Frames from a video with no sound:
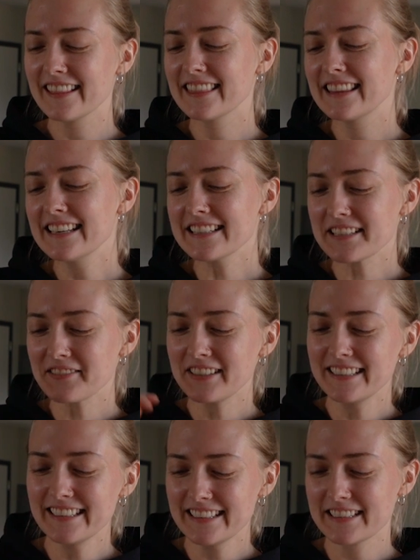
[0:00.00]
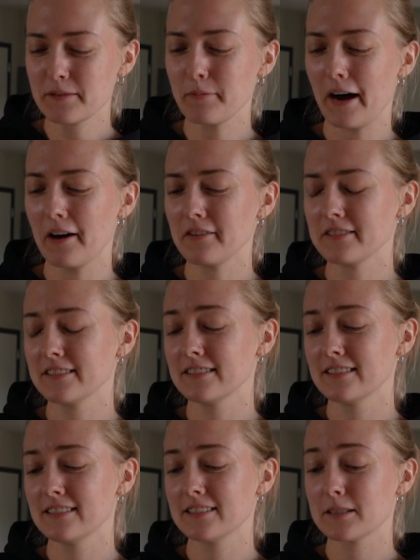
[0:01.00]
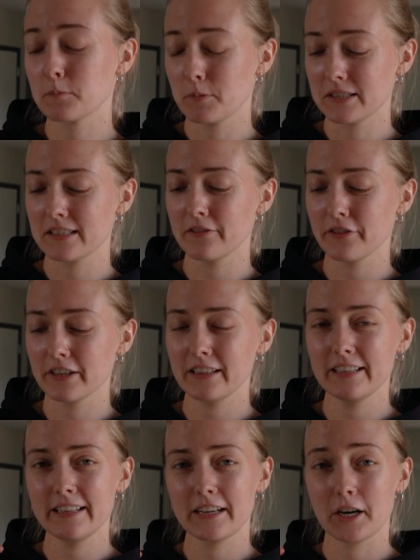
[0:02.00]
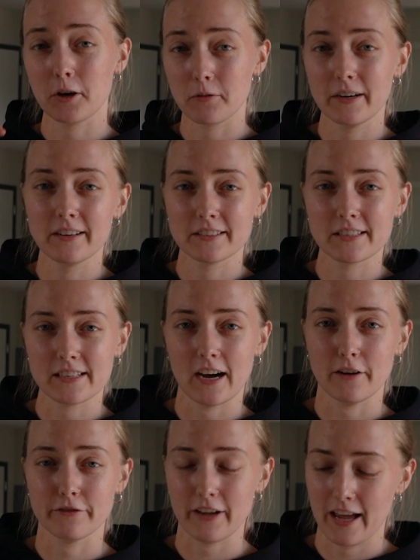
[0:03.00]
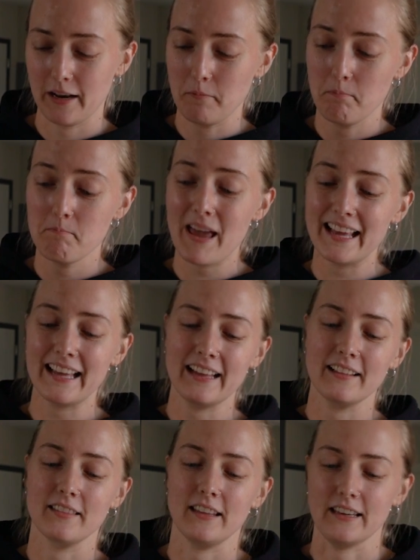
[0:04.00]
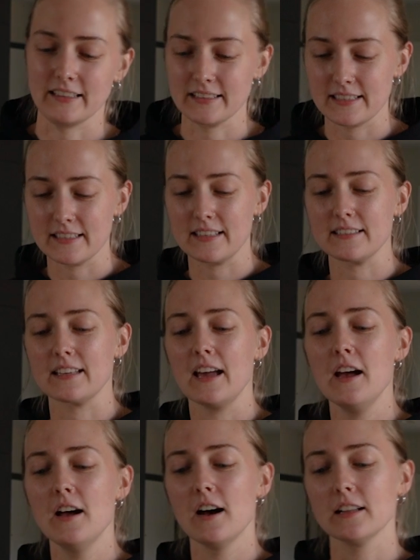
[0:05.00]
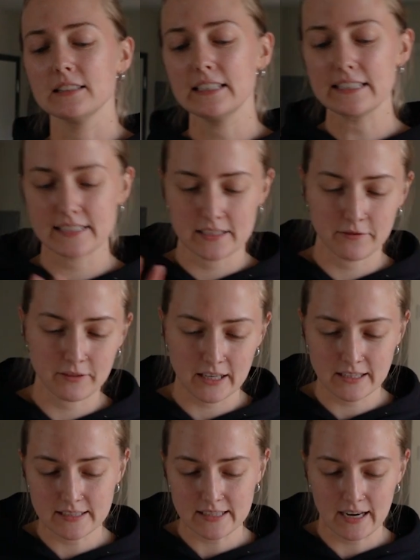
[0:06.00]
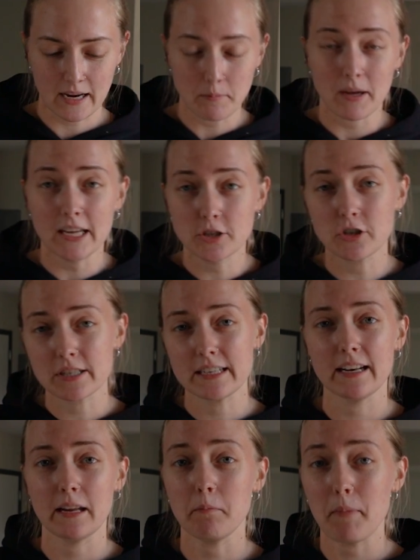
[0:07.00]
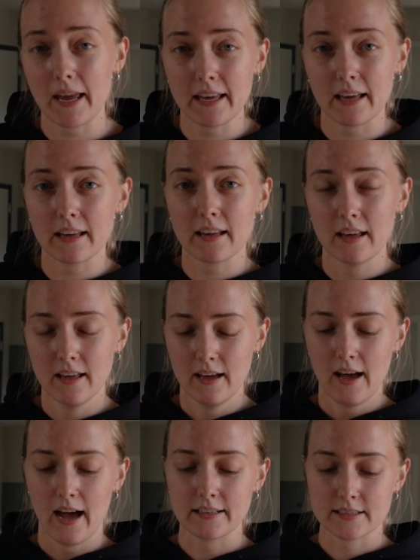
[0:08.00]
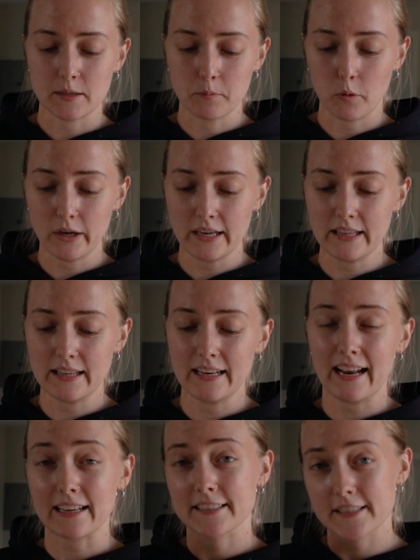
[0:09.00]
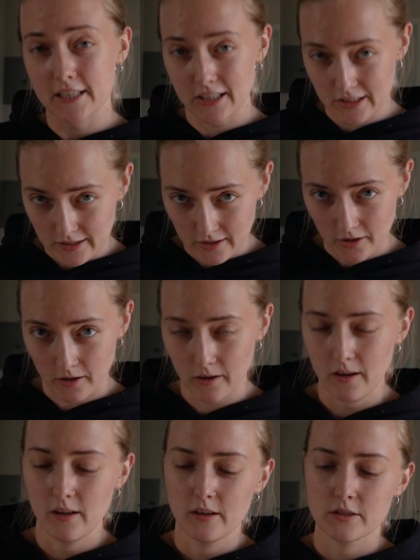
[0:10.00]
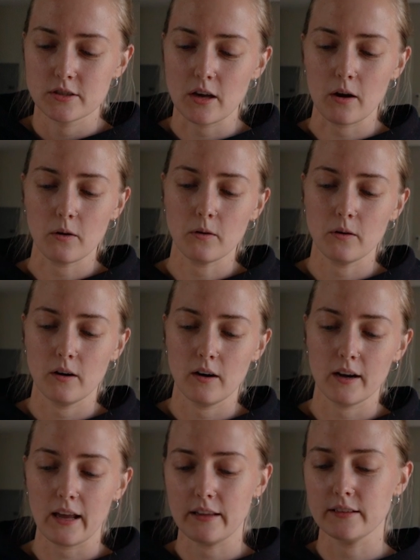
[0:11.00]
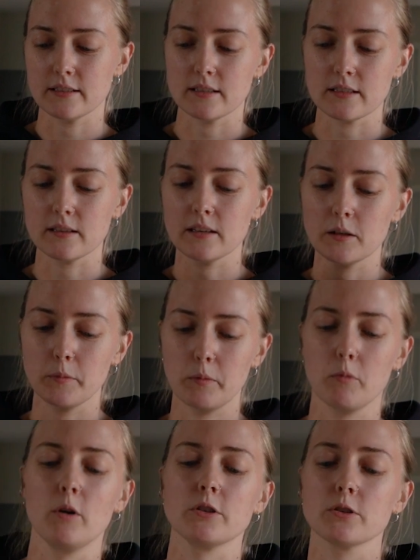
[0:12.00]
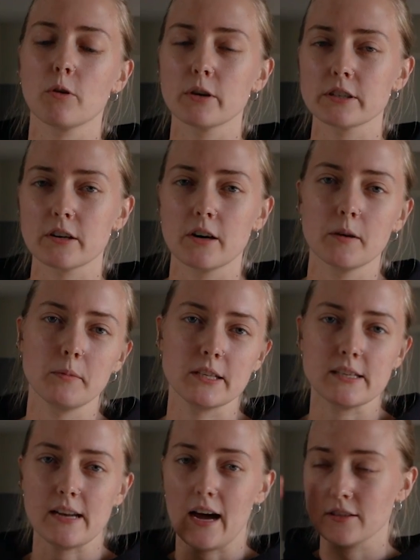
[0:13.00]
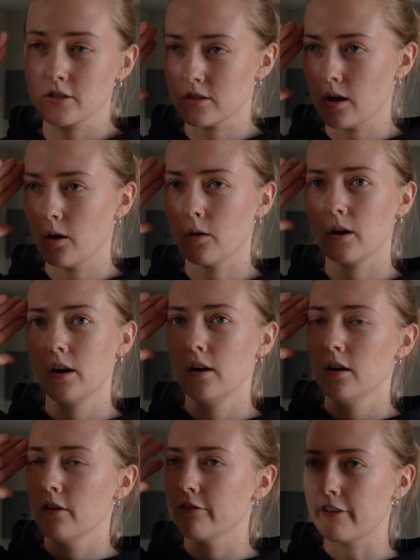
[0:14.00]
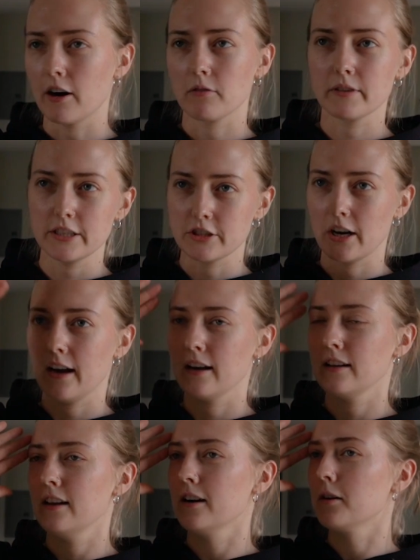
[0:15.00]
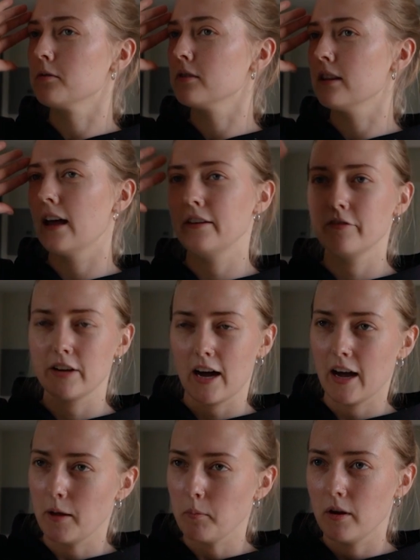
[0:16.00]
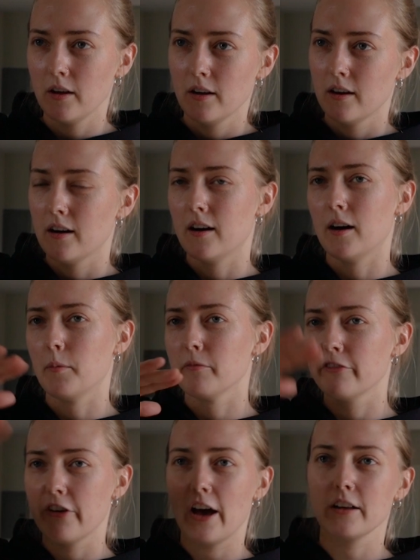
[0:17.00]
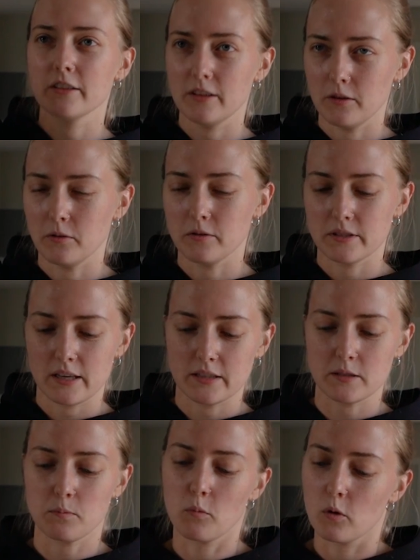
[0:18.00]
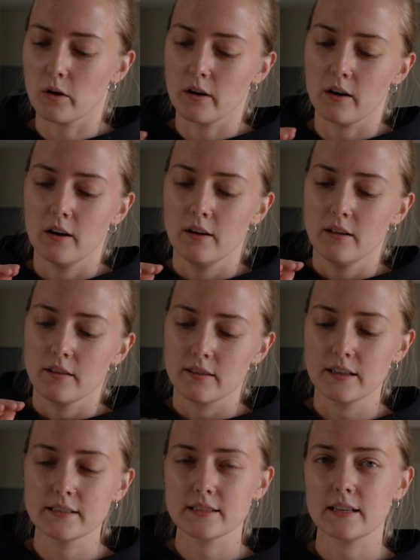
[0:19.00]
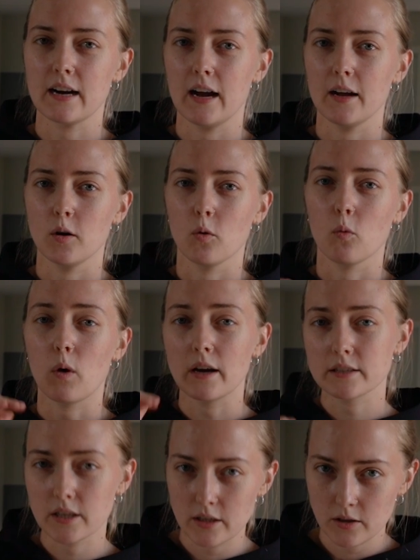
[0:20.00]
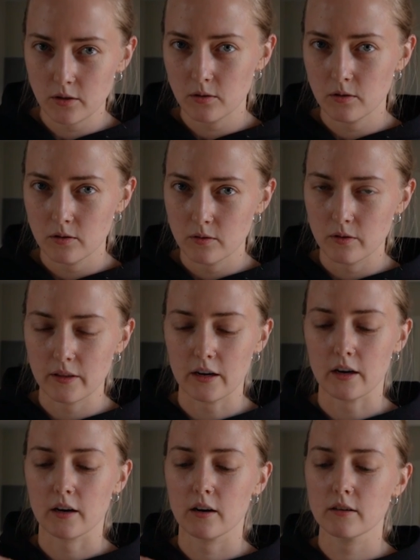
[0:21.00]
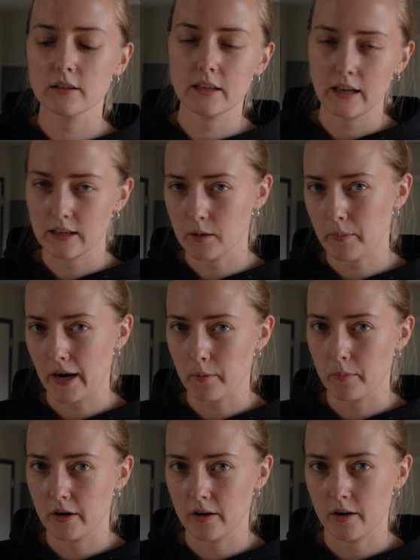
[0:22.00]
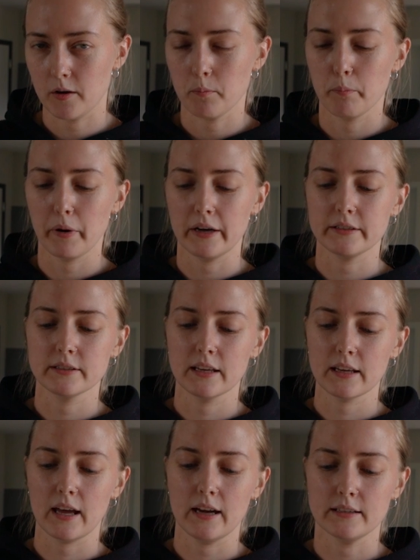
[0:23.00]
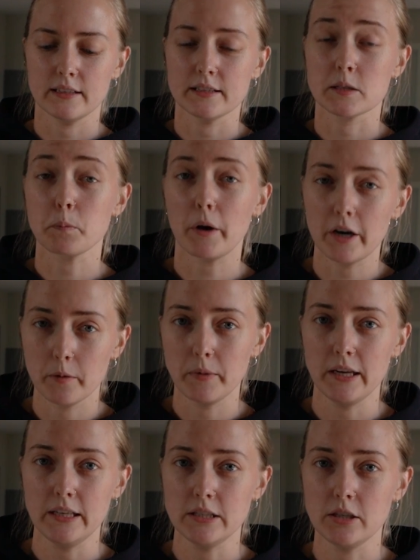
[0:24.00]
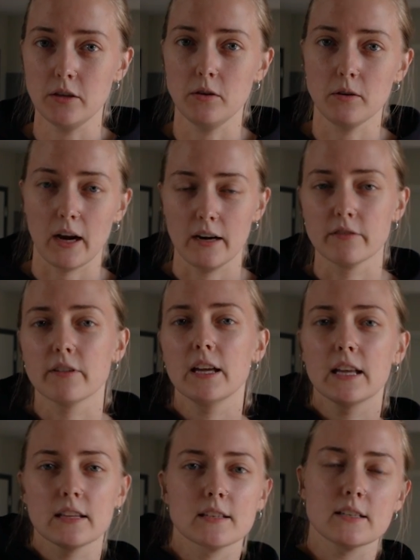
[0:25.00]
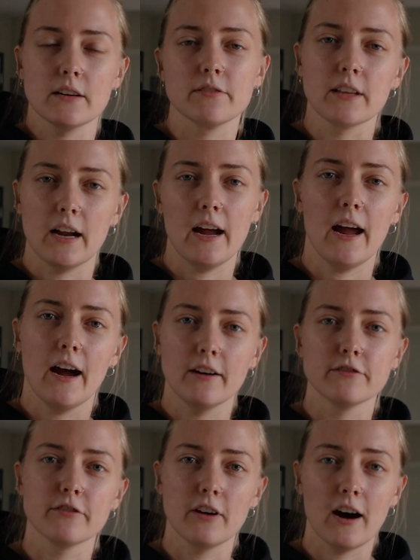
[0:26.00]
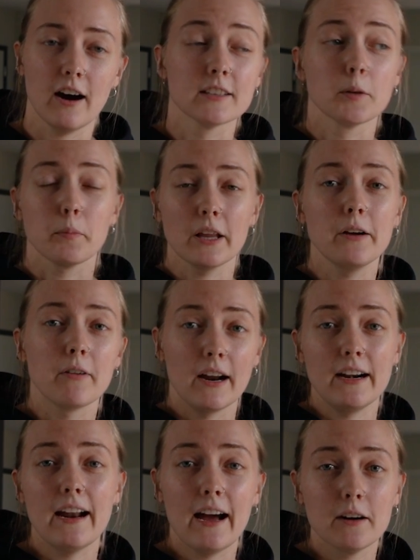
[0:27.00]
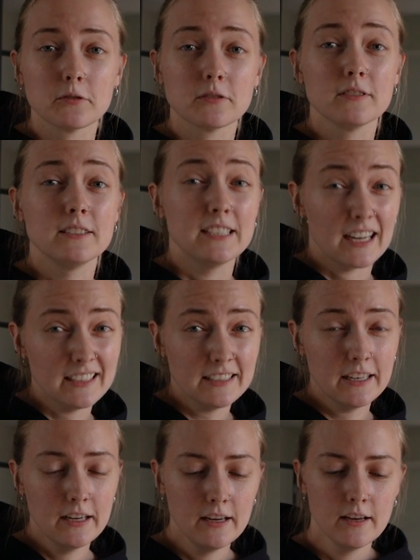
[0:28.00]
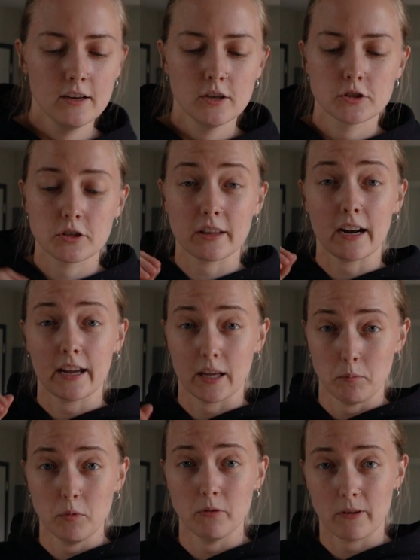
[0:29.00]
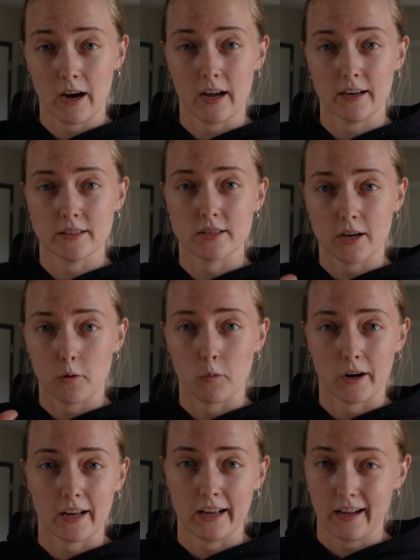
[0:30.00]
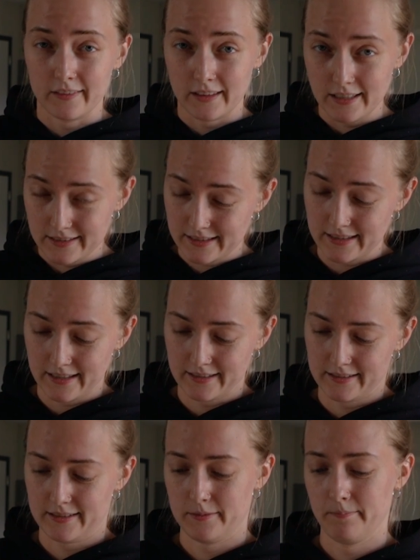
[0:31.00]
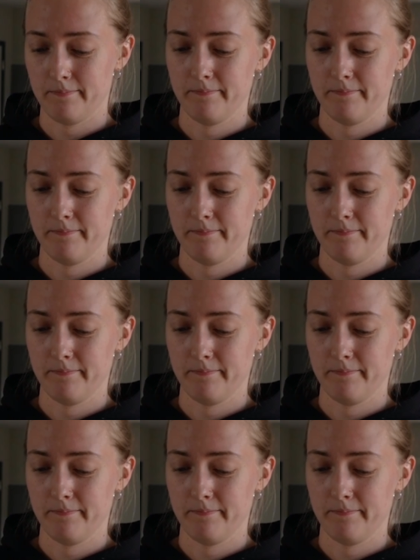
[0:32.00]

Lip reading: This one is about specifically career stuff and making things. This is a list of things that I'm interested in making at some point in the next year. So again, this is a little bit more short term. It's not so far reaching, you know, lifetime values. It's more things that I want to do that are currently on the back burner, but can inspire me to kind of get the stuff that I have on the plate right now done so that I can move on and start working on these things.